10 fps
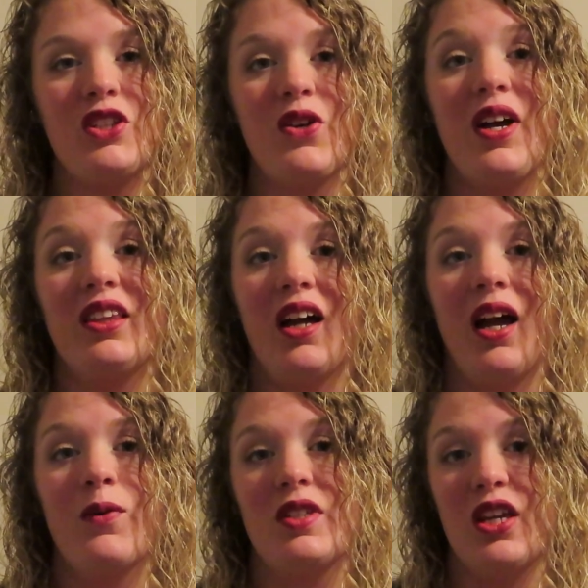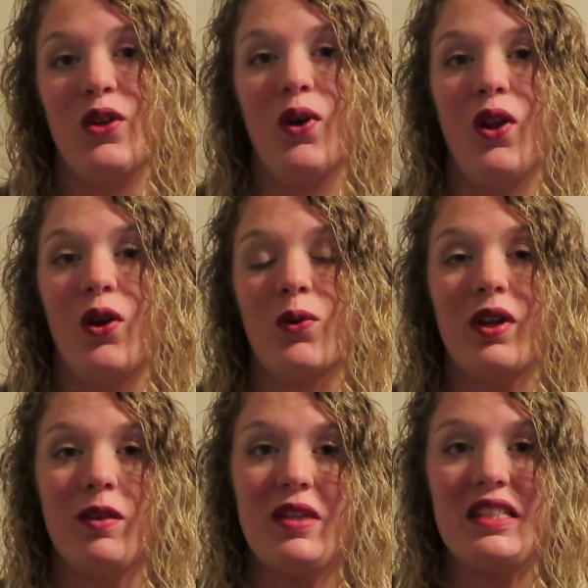I thought I would take you along
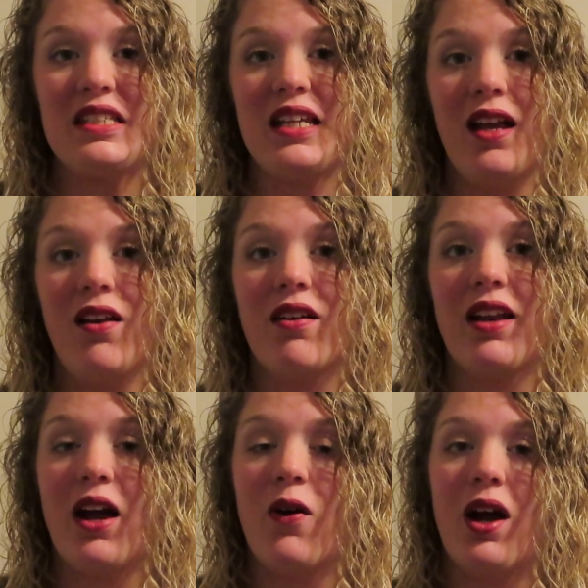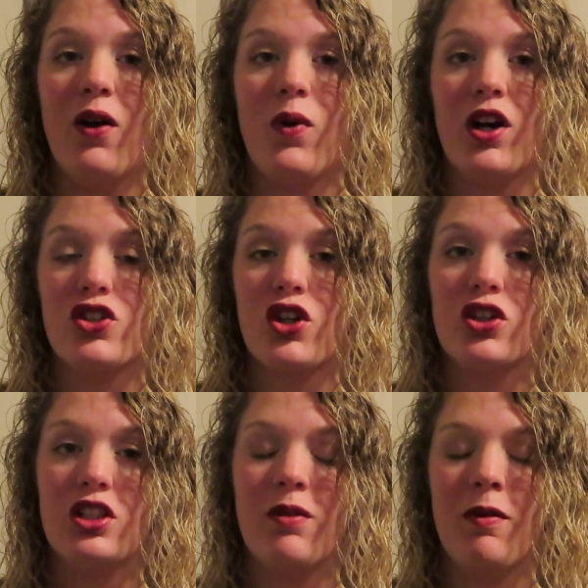with me today on how I wash her
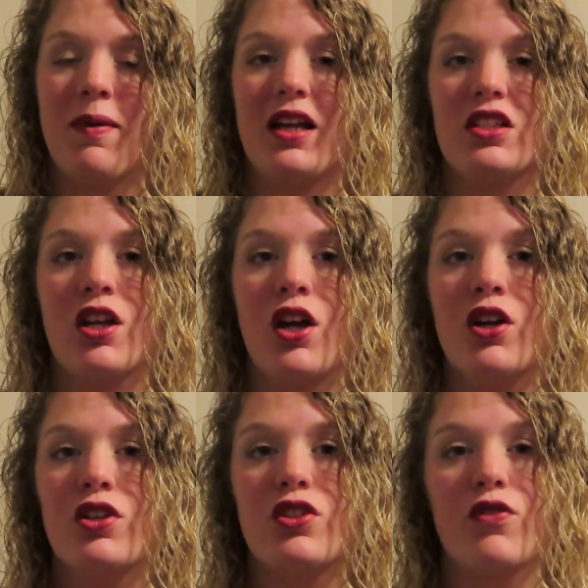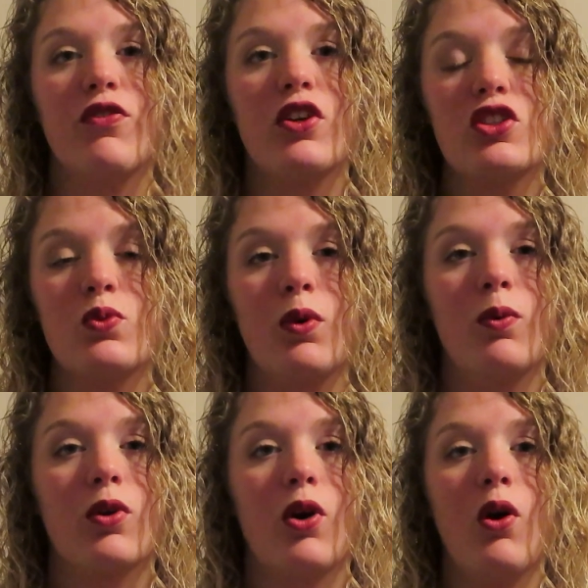Tubie Pads. So first we
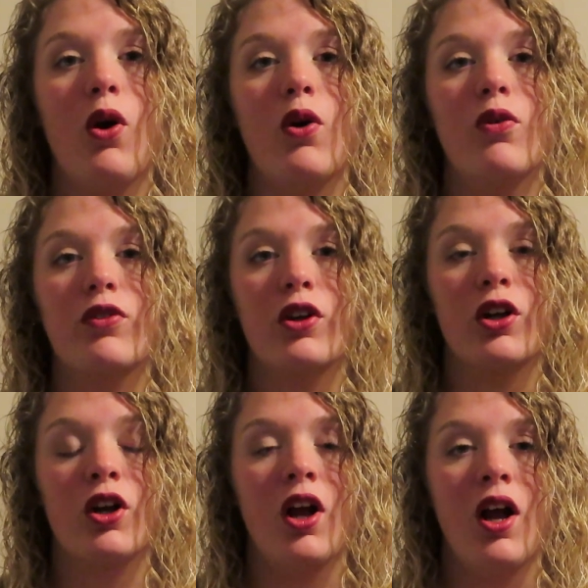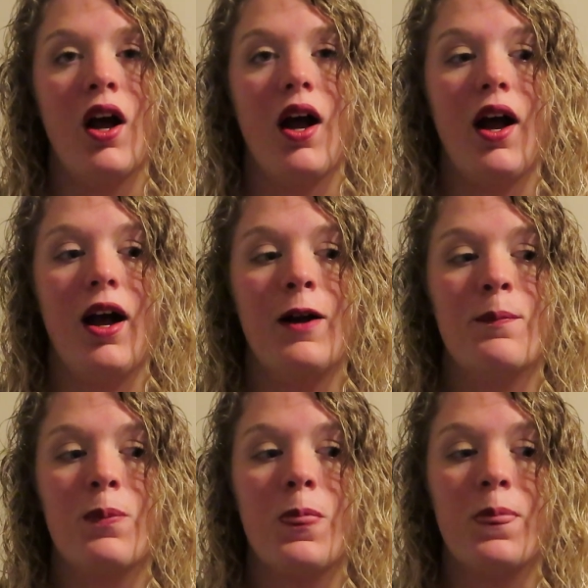will go over
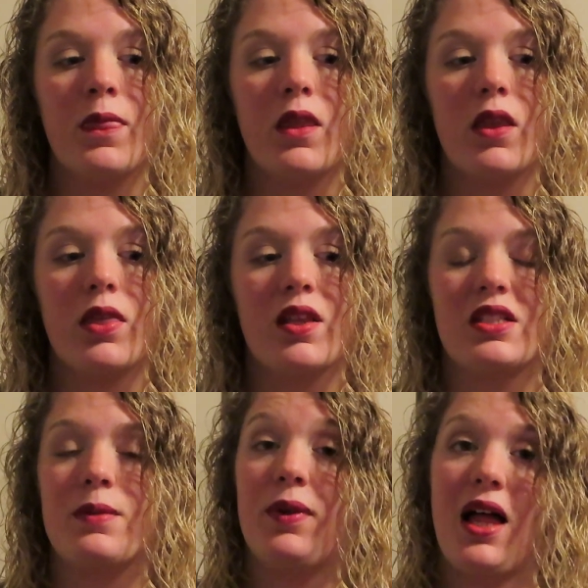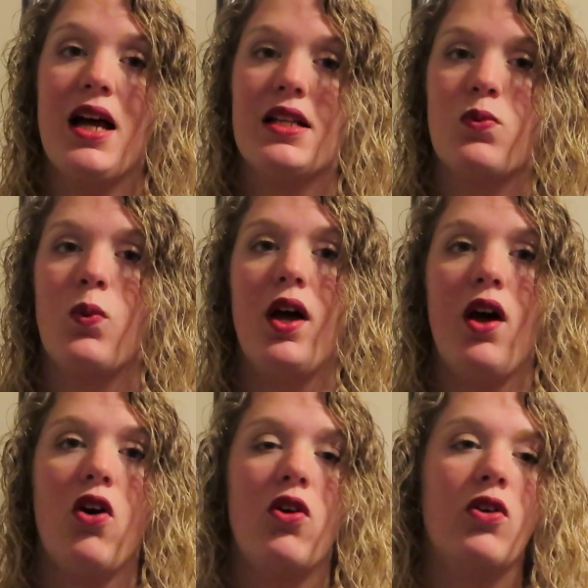the supplies,
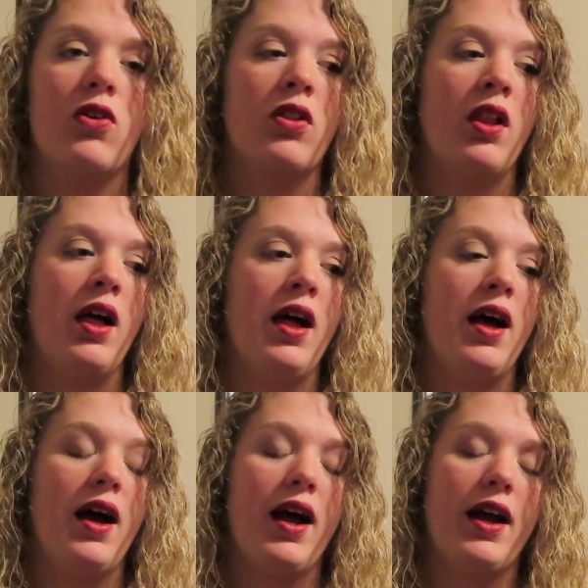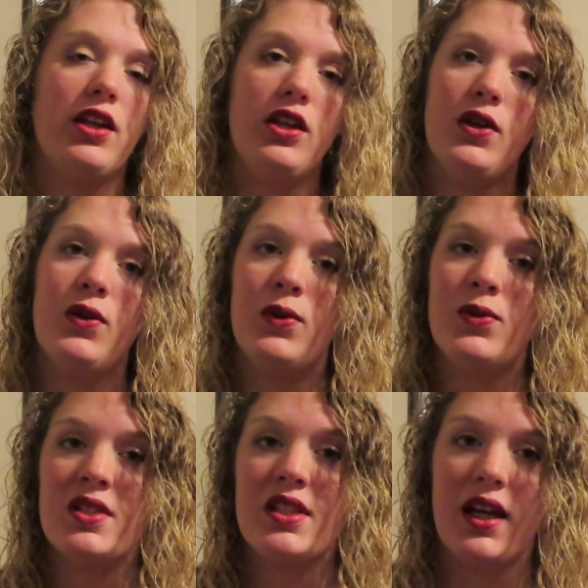what all I
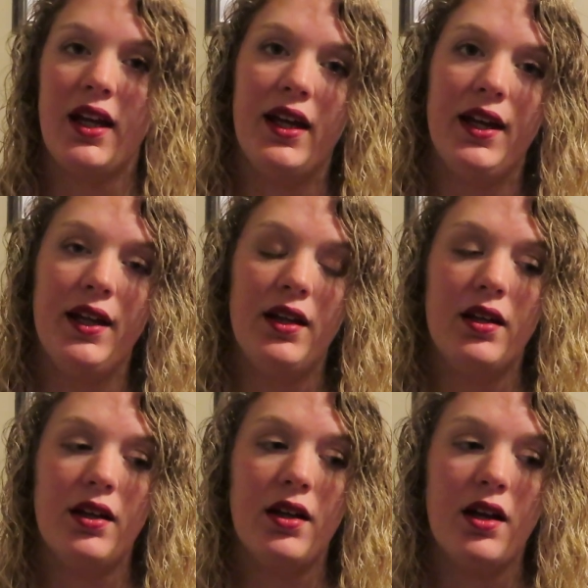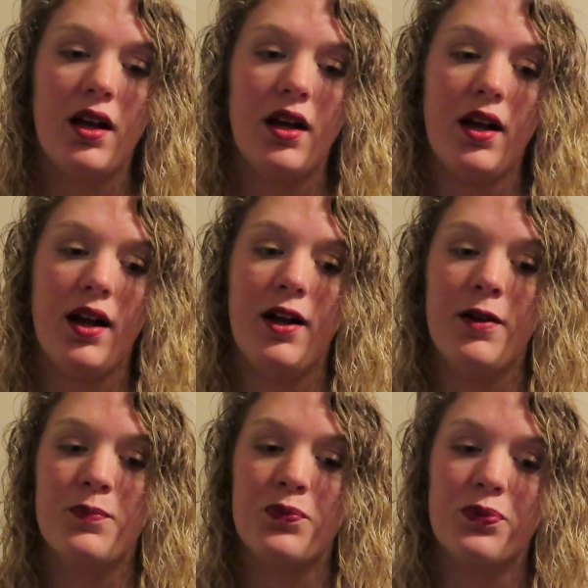use, and
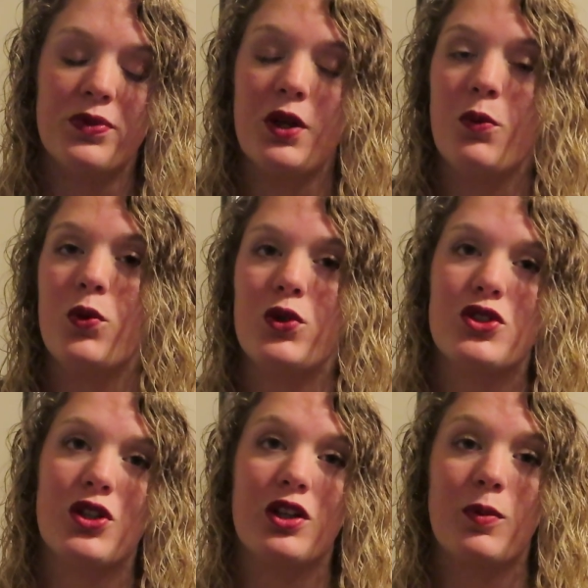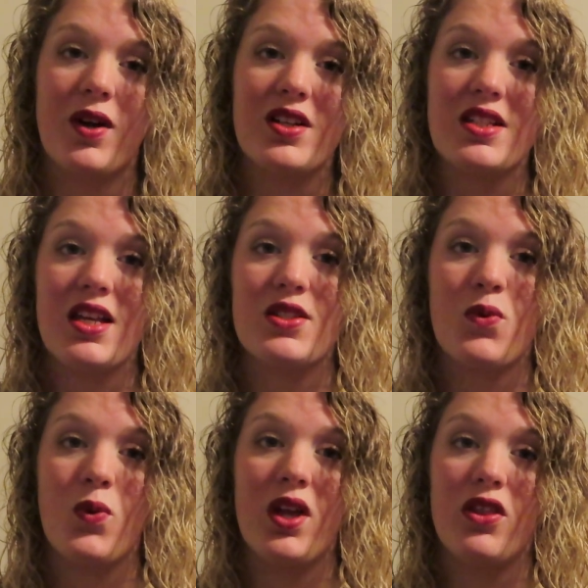then we'll start the process
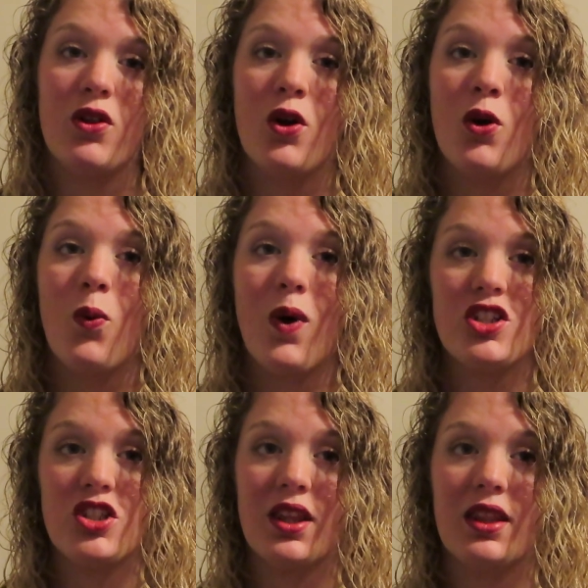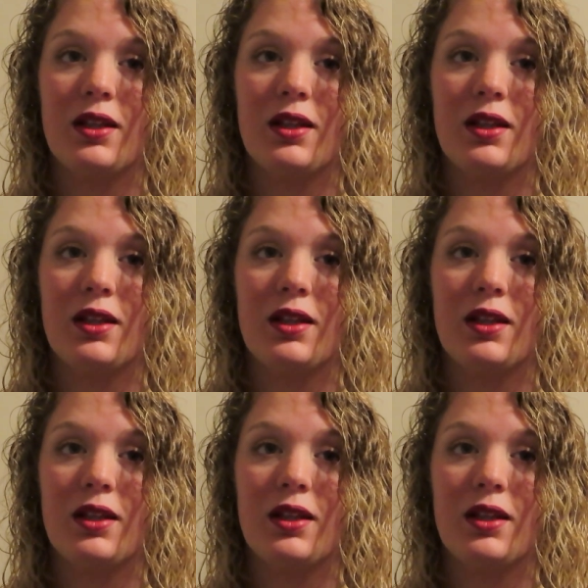with washing